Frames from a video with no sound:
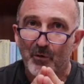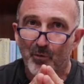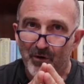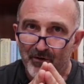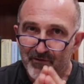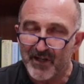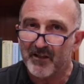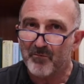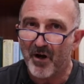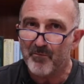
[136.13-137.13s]
were
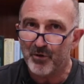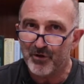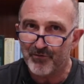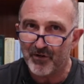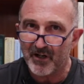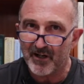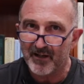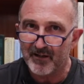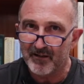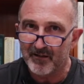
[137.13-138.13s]
affected by bushfire,